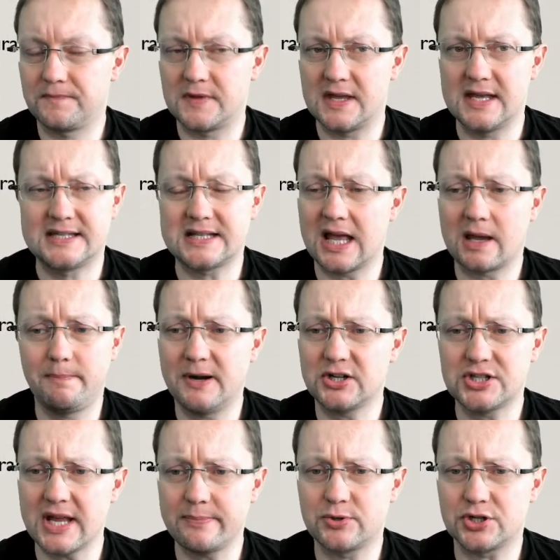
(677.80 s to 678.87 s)
it's like
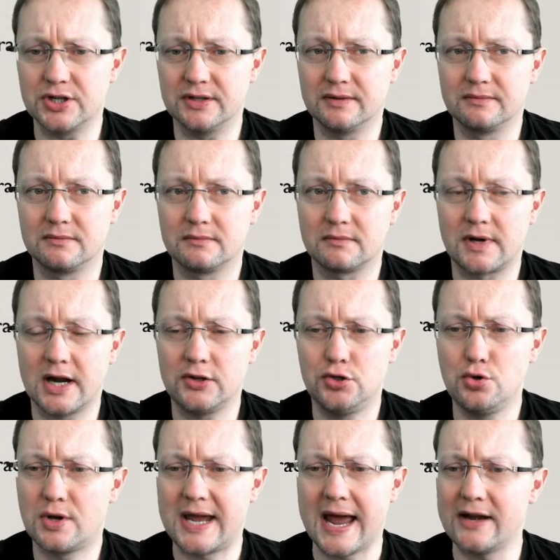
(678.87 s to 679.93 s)
perception, right?
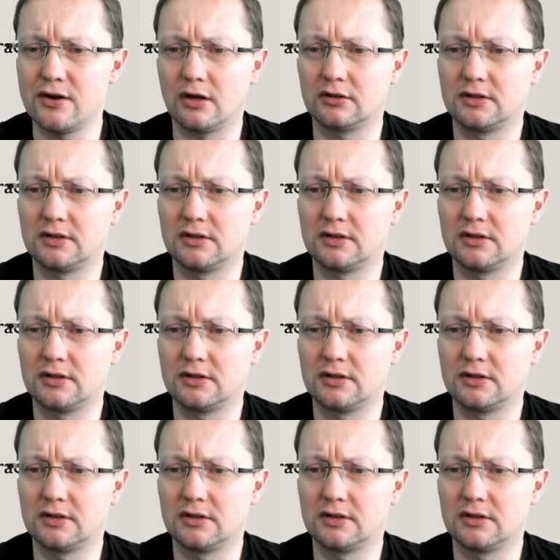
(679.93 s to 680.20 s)
You can